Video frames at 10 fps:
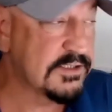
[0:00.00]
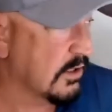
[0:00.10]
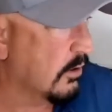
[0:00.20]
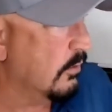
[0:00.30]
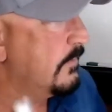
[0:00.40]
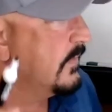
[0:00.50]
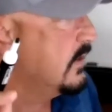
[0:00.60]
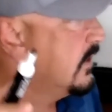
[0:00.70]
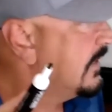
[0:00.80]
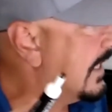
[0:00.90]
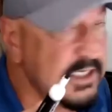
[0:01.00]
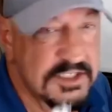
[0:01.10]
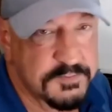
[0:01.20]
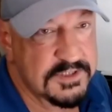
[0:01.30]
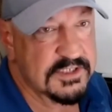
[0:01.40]
So that
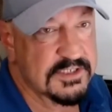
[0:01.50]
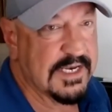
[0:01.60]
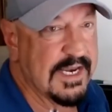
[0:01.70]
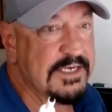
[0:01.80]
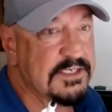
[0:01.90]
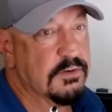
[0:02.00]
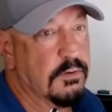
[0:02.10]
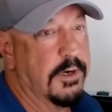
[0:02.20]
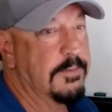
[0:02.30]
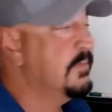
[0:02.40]
leads me to today's story.